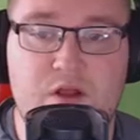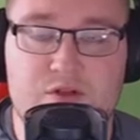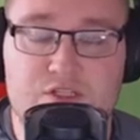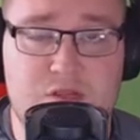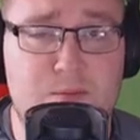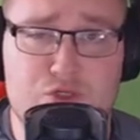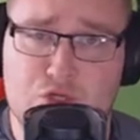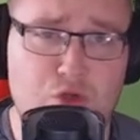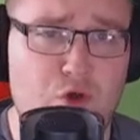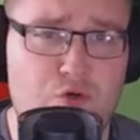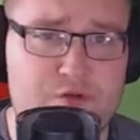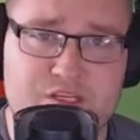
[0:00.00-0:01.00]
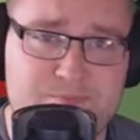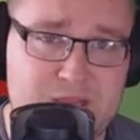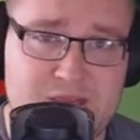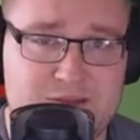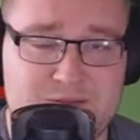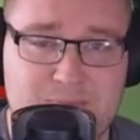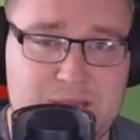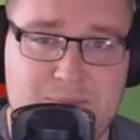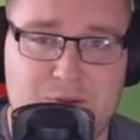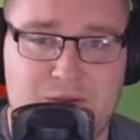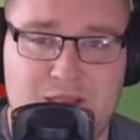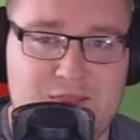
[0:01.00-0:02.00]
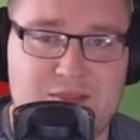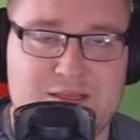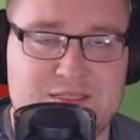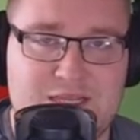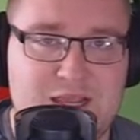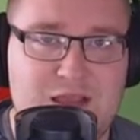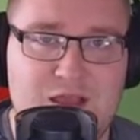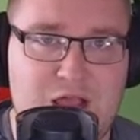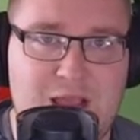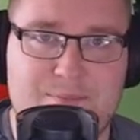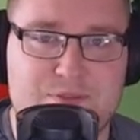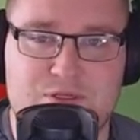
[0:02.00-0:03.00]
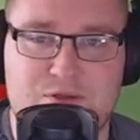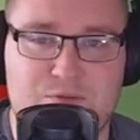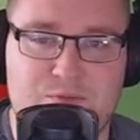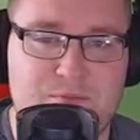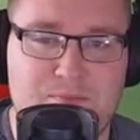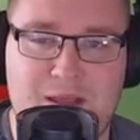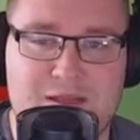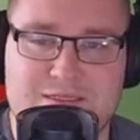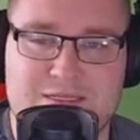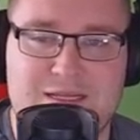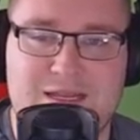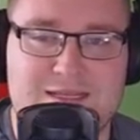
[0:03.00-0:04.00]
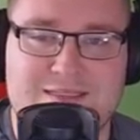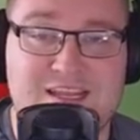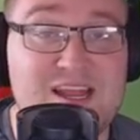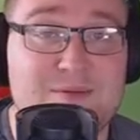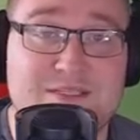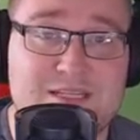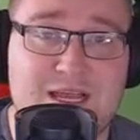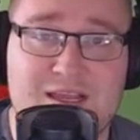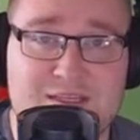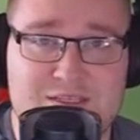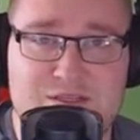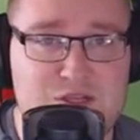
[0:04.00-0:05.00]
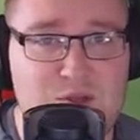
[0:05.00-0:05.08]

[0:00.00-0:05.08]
on to the most glorious piece, people in this absolute magazine is the Adeptus Astartes. You